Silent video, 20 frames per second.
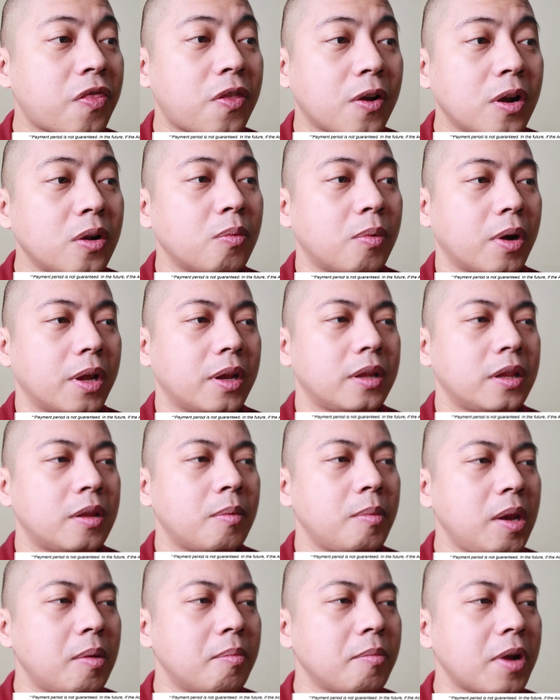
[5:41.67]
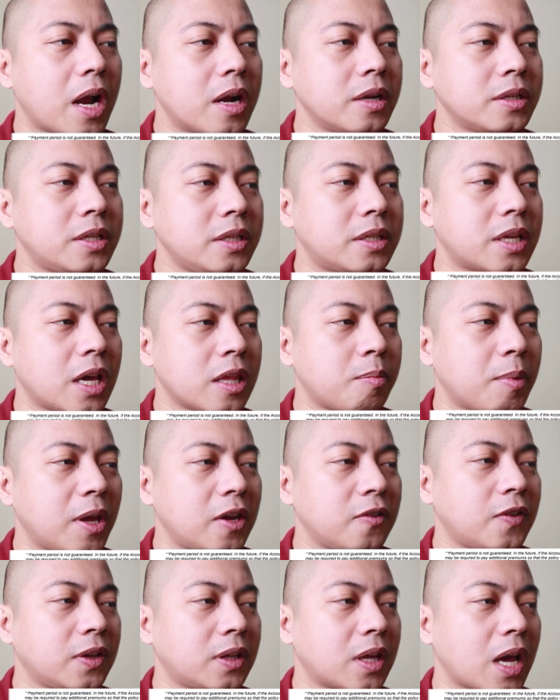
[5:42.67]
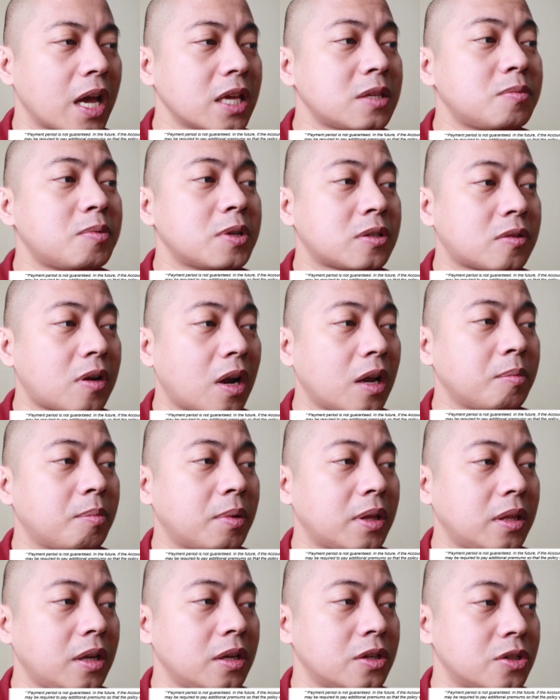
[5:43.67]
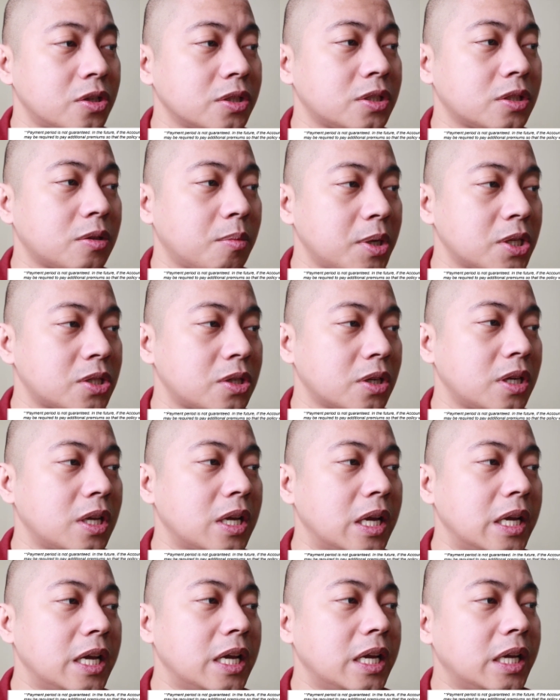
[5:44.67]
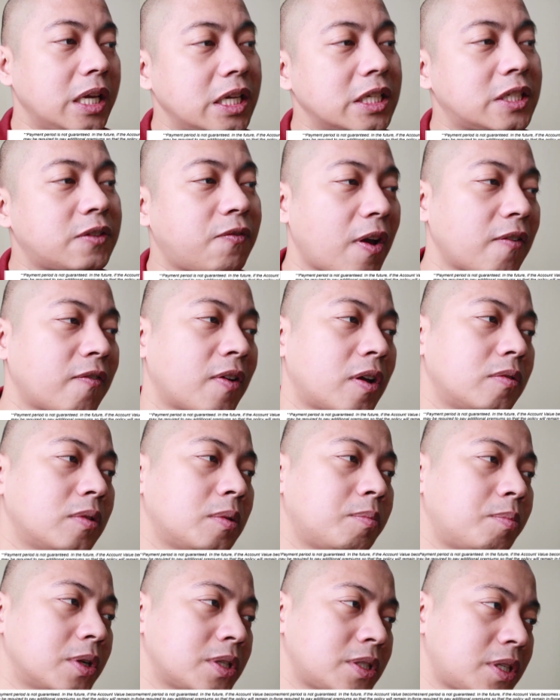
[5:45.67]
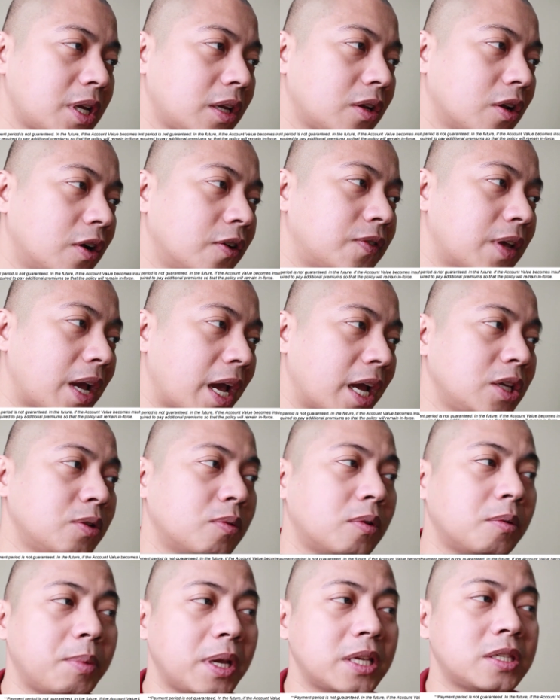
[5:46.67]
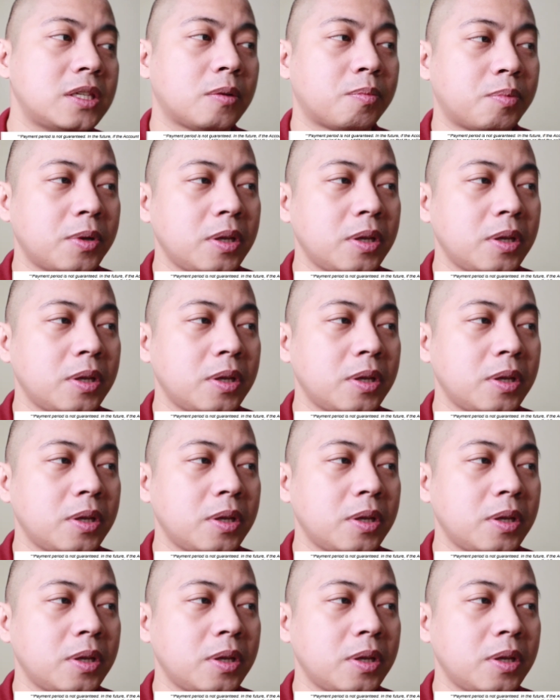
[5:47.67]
third one, the minimum guaranteed death benefit as prescribed by the Insurance Commission is 500% of the annual basic